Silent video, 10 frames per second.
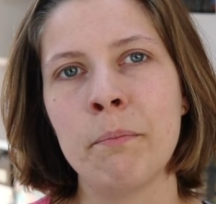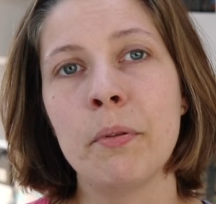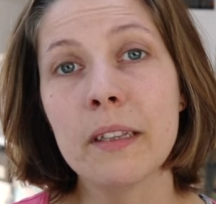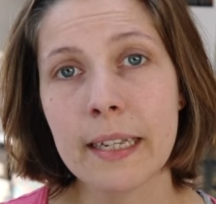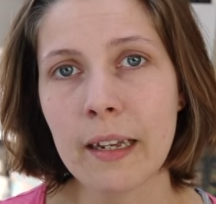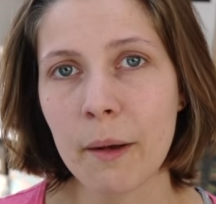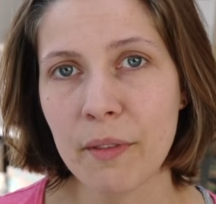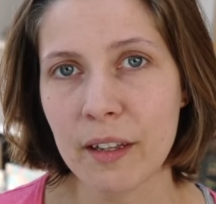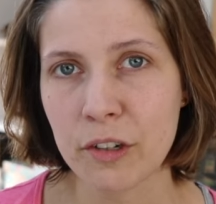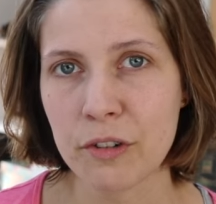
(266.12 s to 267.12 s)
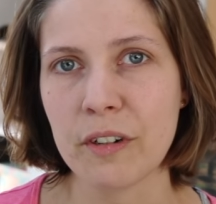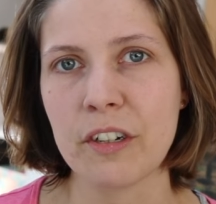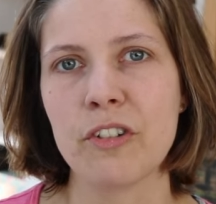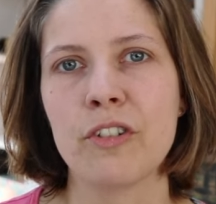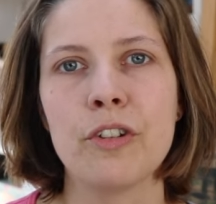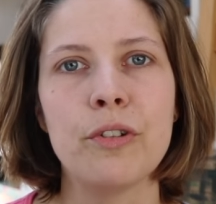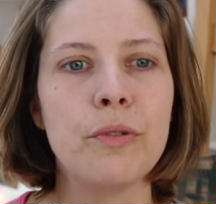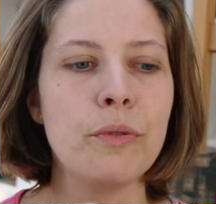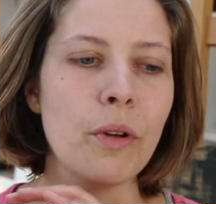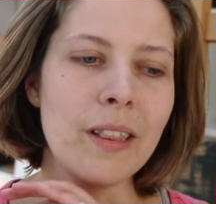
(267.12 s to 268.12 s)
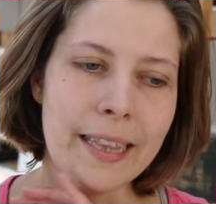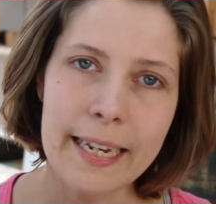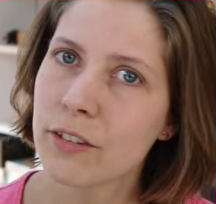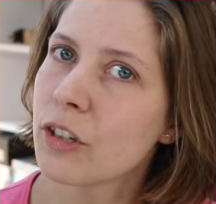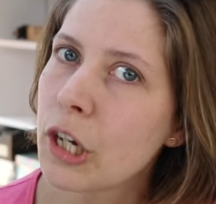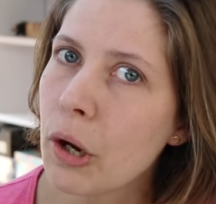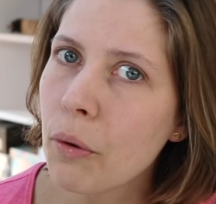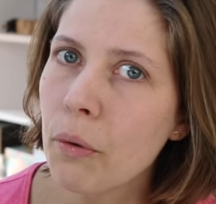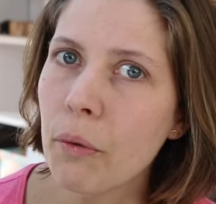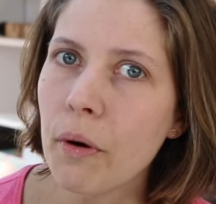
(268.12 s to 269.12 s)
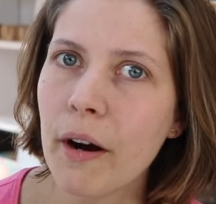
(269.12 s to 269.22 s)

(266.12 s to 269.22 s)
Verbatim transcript: building up that courage to let go